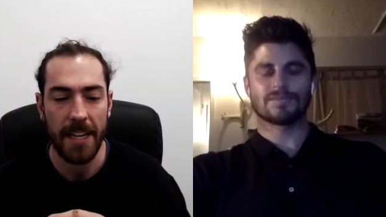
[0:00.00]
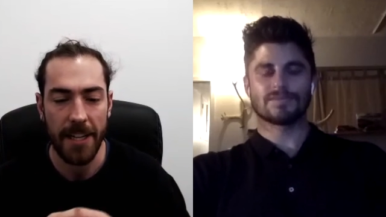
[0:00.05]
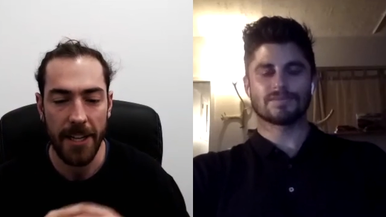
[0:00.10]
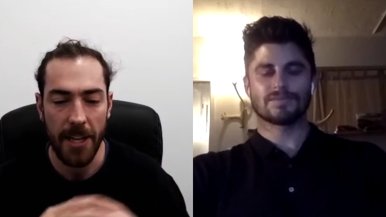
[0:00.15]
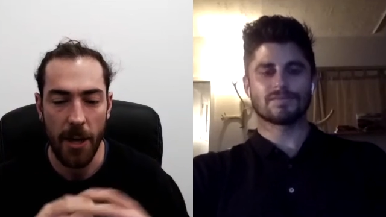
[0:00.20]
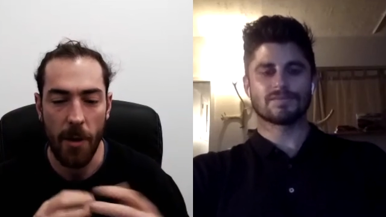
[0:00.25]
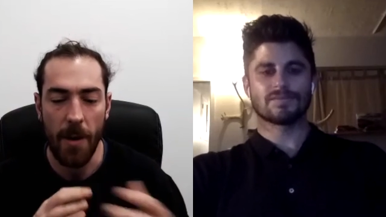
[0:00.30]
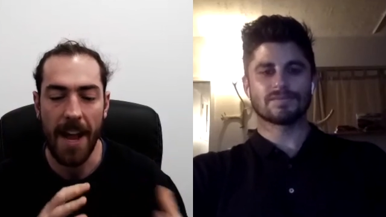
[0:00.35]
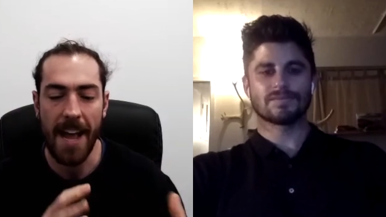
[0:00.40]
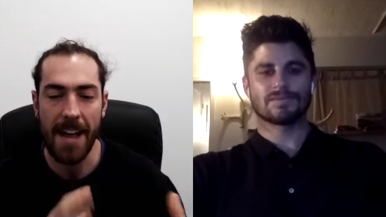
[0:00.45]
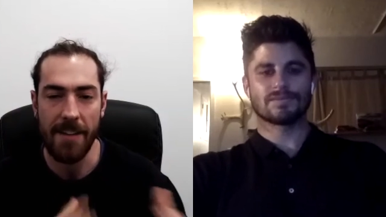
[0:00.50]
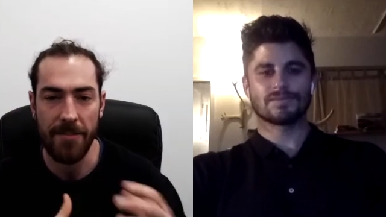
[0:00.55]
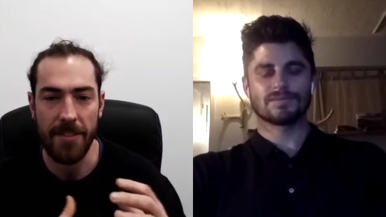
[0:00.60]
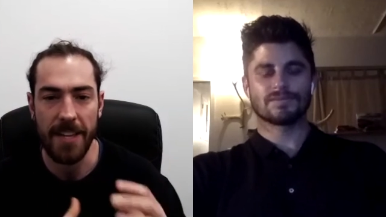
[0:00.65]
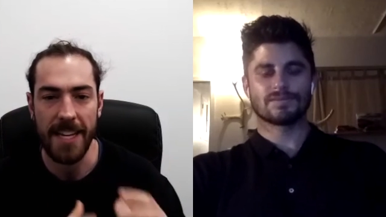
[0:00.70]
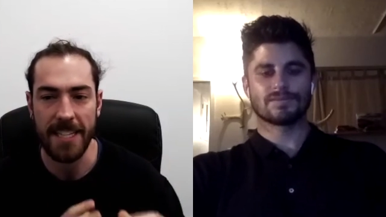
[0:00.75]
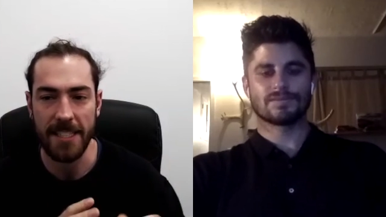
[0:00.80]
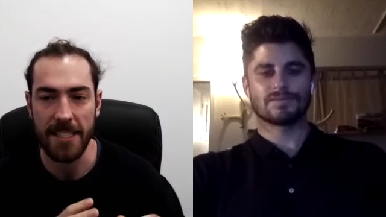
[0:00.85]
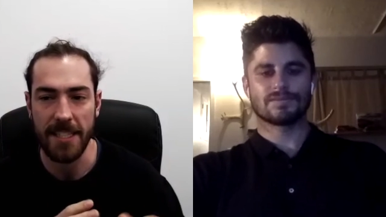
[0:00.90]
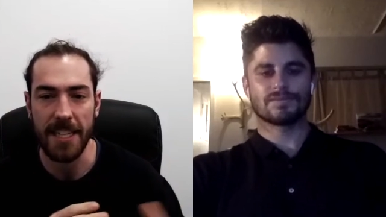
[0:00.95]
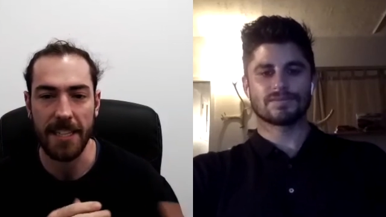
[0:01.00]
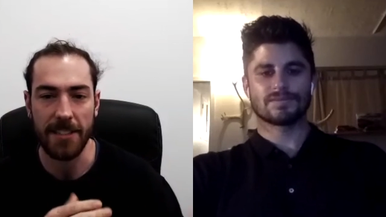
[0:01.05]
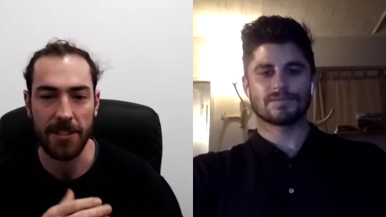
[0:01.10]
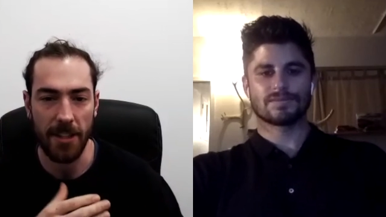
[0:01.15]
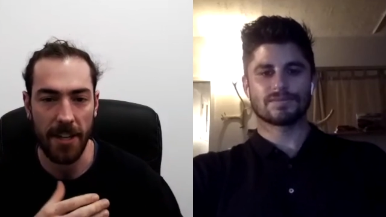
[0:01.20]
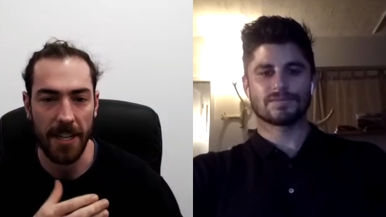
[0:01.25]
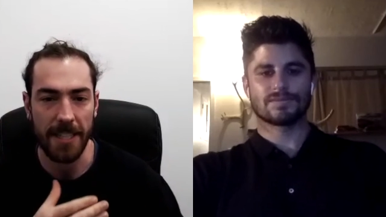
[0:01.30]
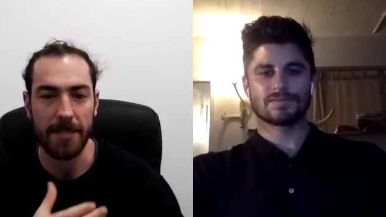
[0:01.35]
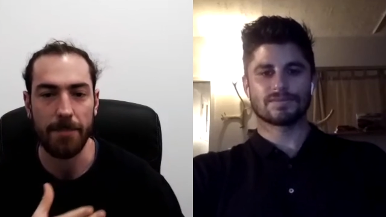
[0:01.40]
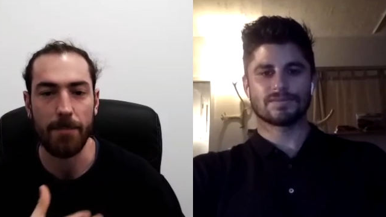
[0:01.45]
Speaker 1: you know i have these things
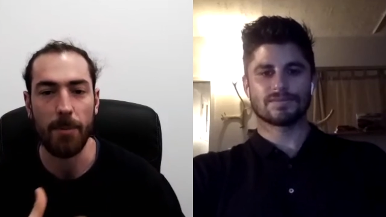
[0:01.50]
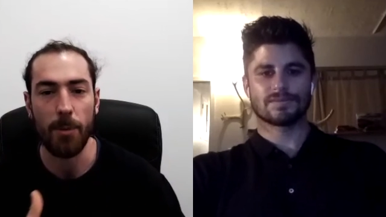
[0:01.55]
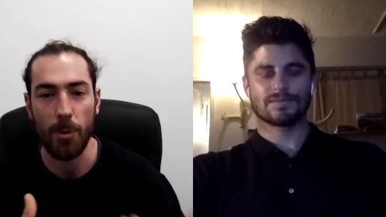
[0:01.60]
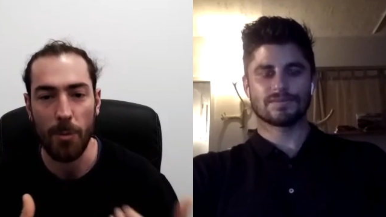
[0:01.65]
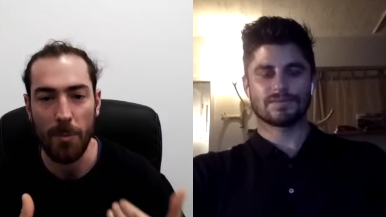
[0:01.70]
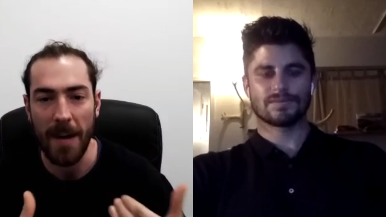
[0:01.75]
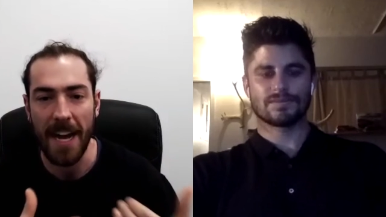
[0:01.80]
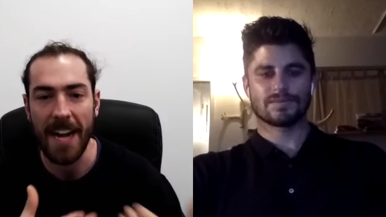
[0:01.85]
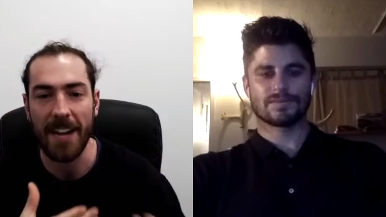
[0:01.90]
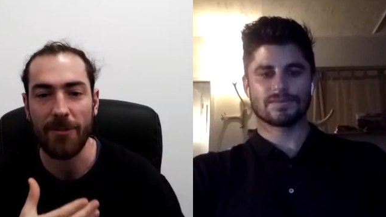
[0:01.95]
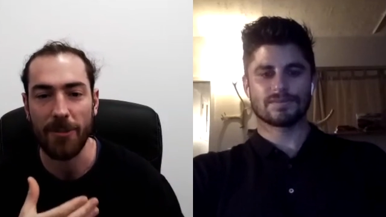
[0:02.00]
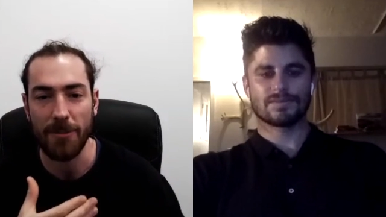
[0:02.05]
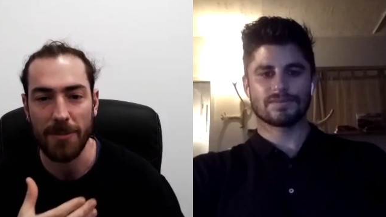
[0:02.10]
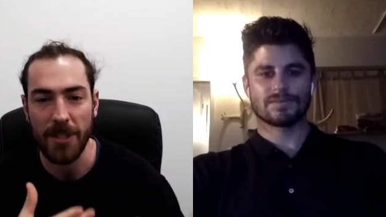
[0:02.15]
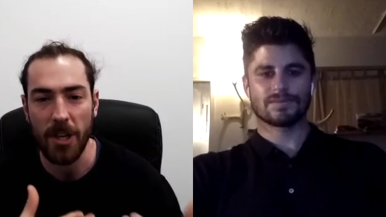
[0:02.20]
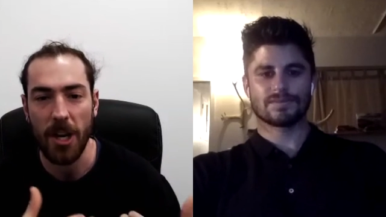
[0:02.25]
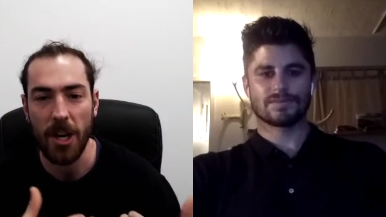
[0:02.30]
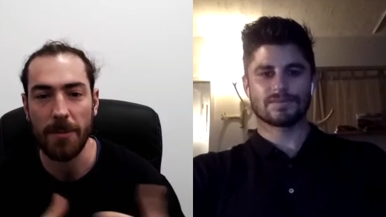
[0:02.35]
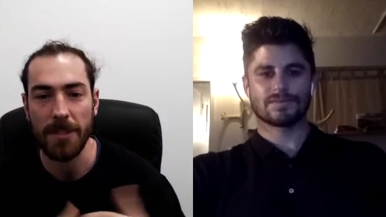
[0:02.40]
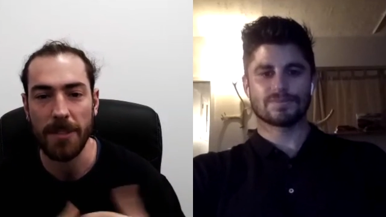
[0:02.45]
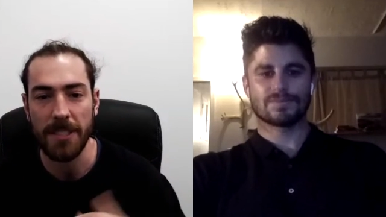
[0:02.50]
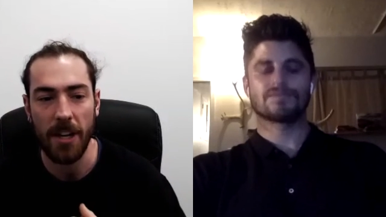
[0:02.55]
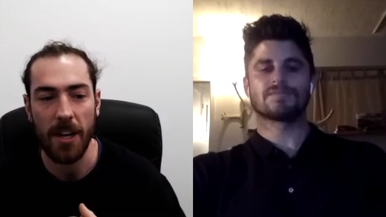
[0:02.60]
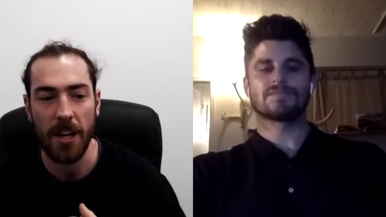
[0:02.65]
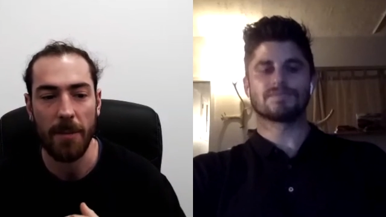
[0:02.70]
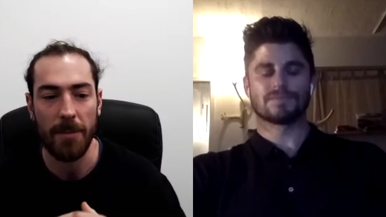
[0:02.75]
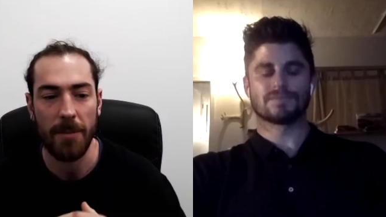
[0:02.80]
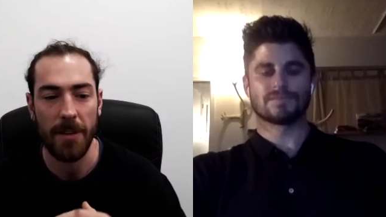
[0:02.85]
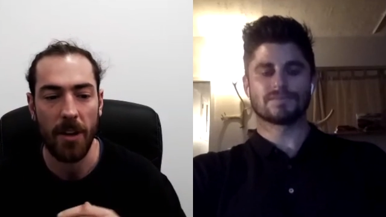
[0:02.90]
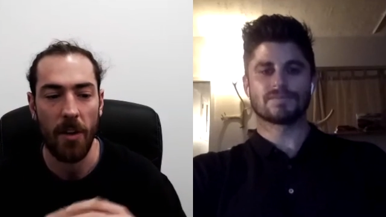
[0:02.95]
that i need to pull back from time to
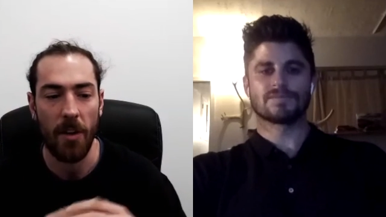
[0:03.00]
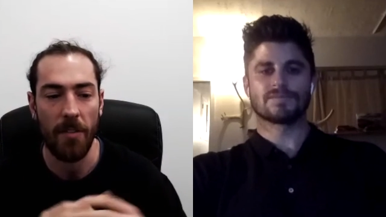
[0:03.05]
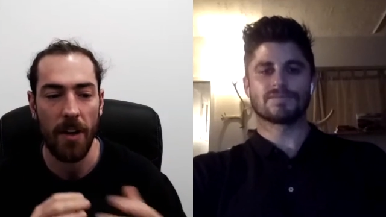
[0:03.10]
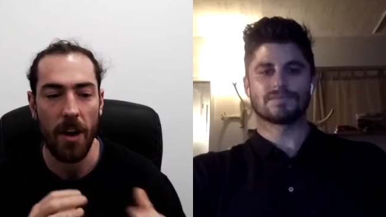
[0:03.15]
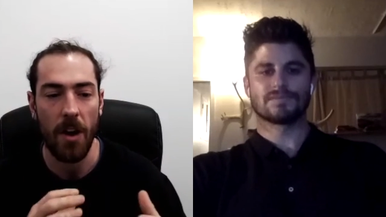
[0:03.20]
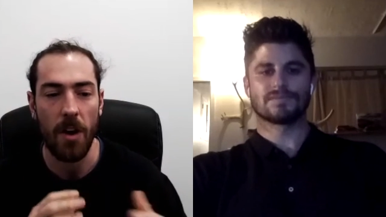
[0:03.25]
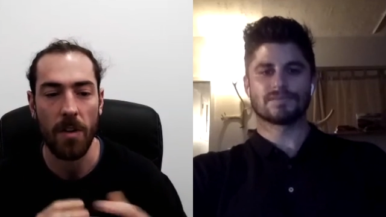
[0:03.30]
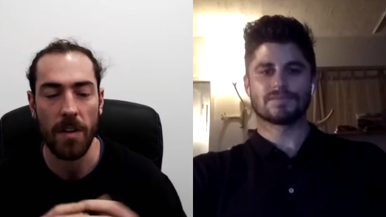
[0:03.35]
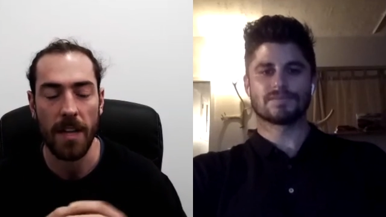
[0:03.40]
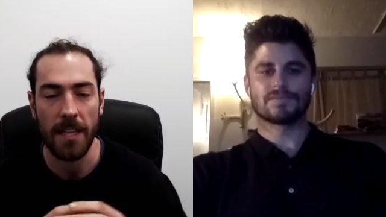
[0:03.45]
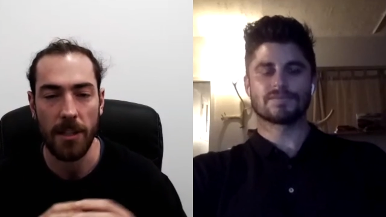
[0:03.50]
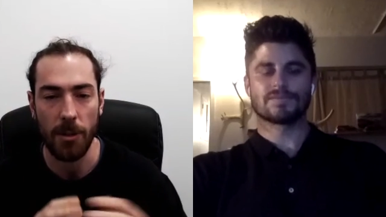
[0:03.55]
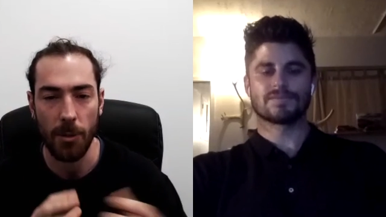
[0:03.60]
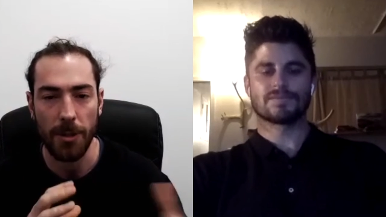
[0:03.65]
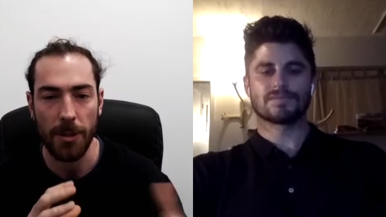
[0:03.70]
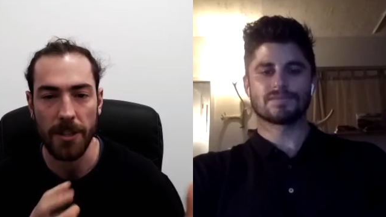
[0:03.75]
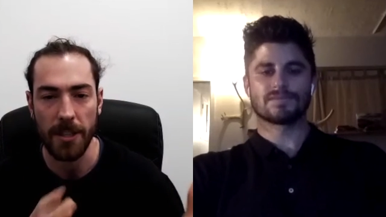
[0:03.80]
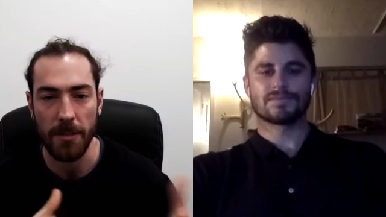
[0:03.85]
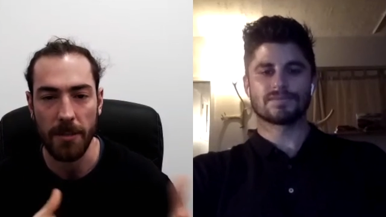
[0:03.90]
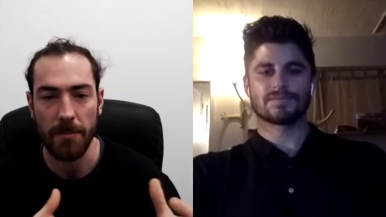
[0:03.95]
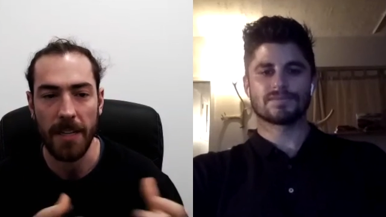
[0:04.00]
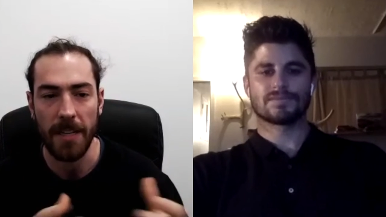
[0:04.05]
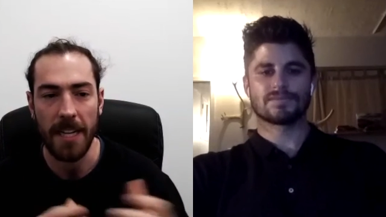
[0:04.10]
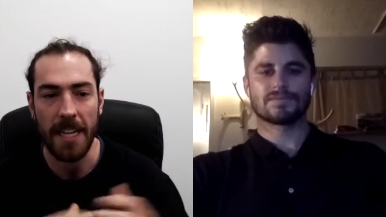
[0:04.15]
time but on the whole i look at them